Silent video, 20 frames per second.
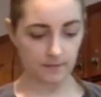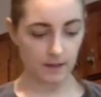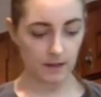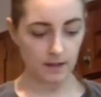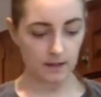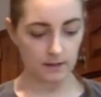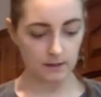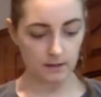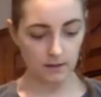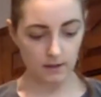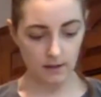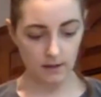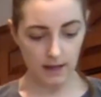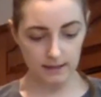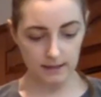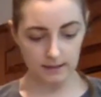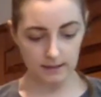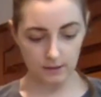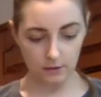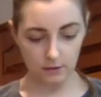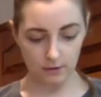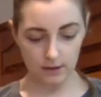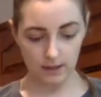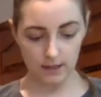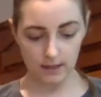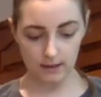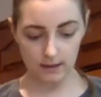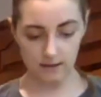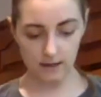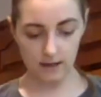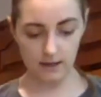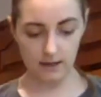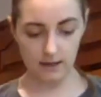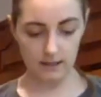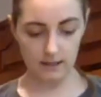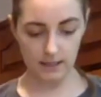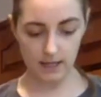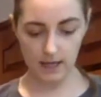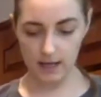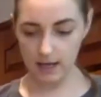So the last ingredient that I like
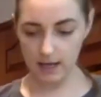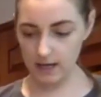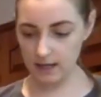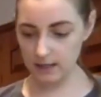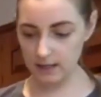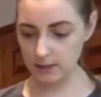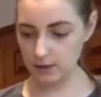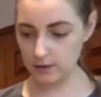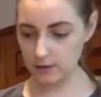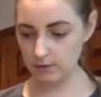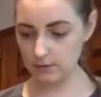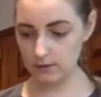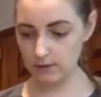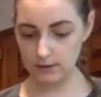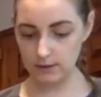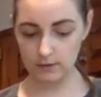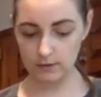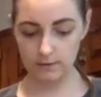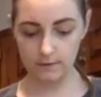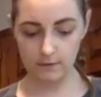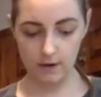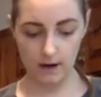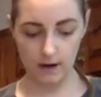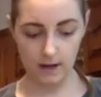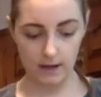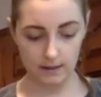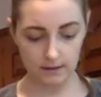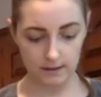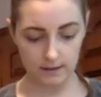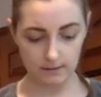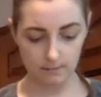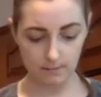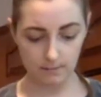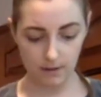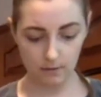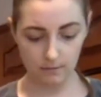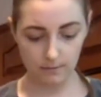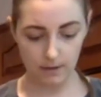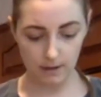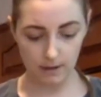to add to the stir fry is some
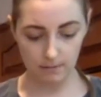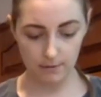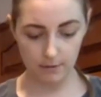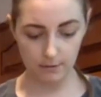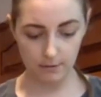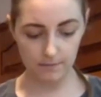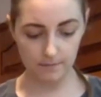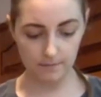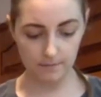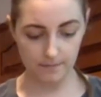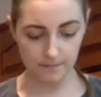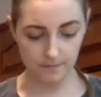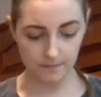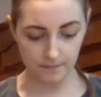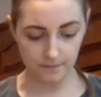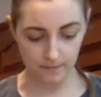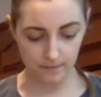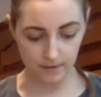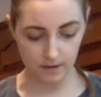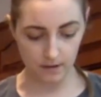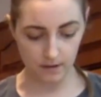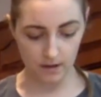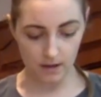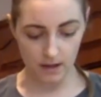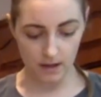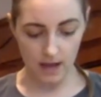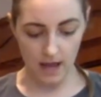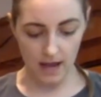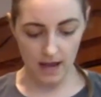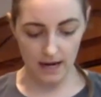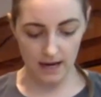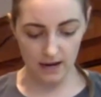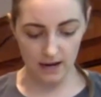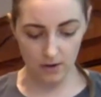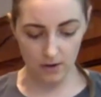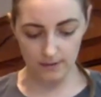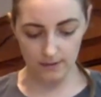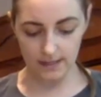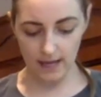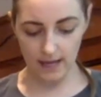bell pepper. And I
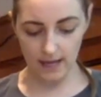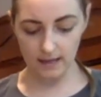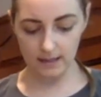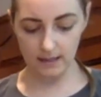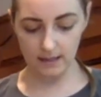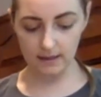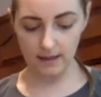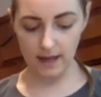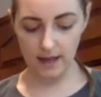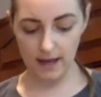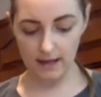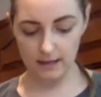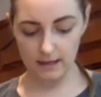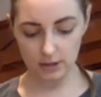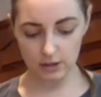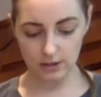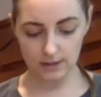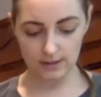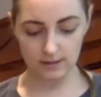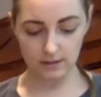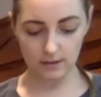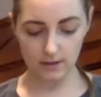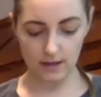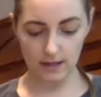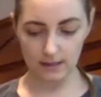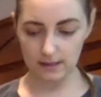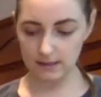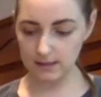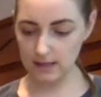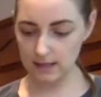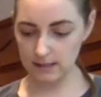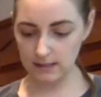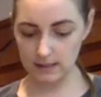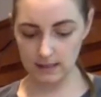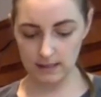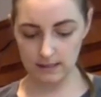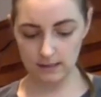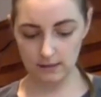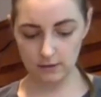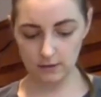always add it last just so that it stays
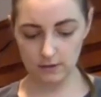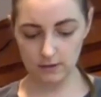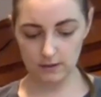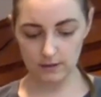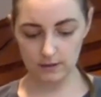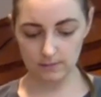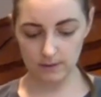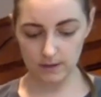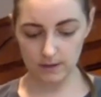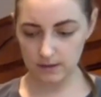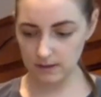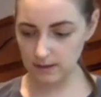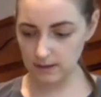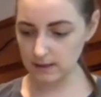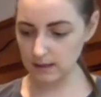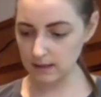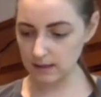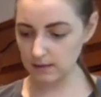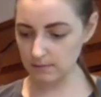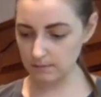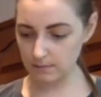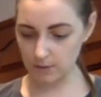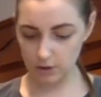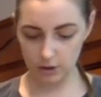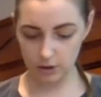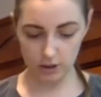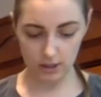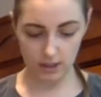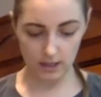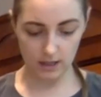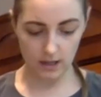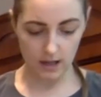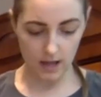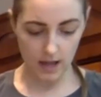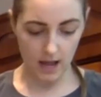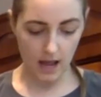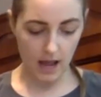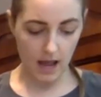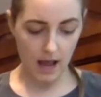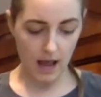nice and crispy and doesn't get mushy,
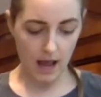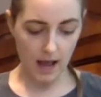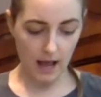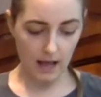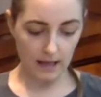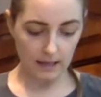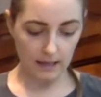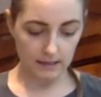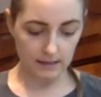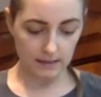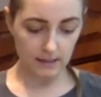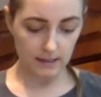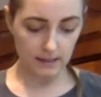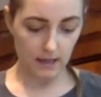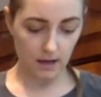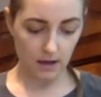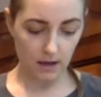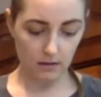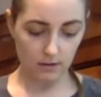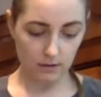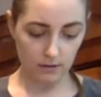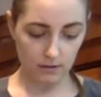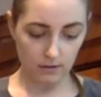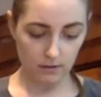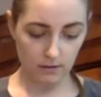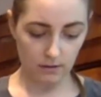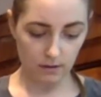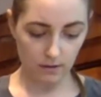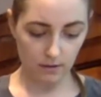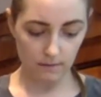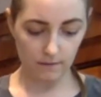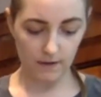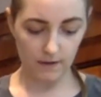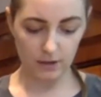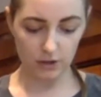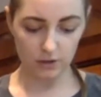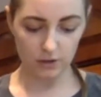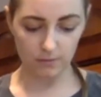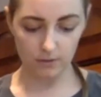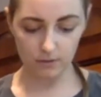as the other
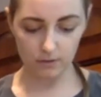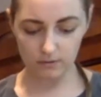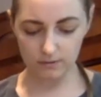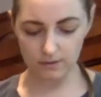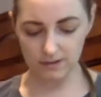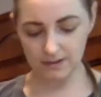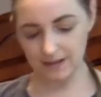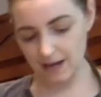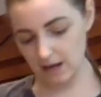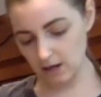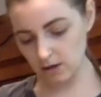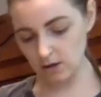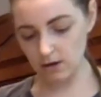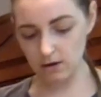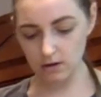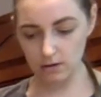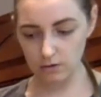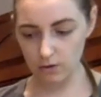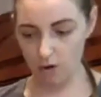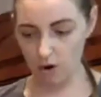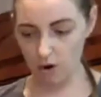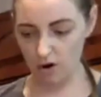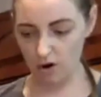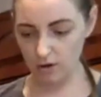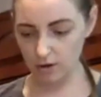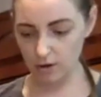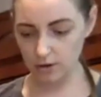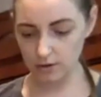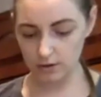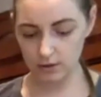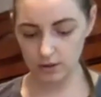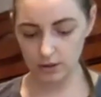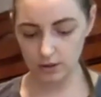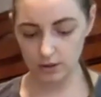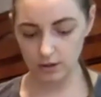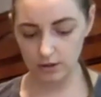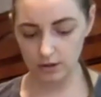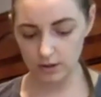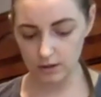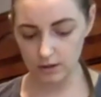vegetables take longer to cook.